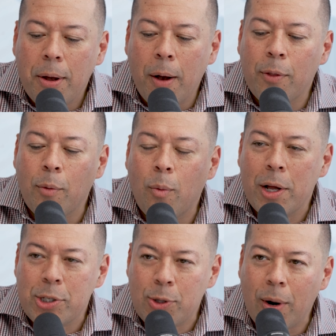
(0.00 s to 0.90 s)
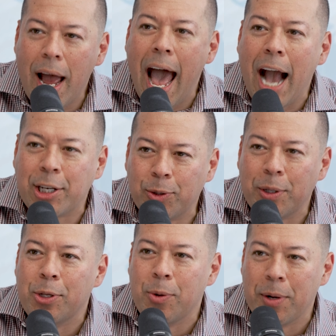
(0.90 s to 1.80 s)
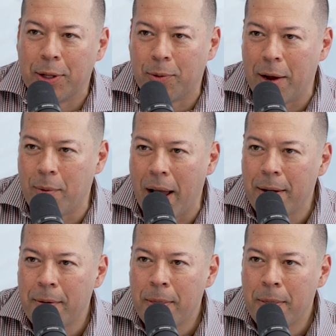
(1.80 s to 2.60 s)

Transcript: of the ones who are actually doing it the right way.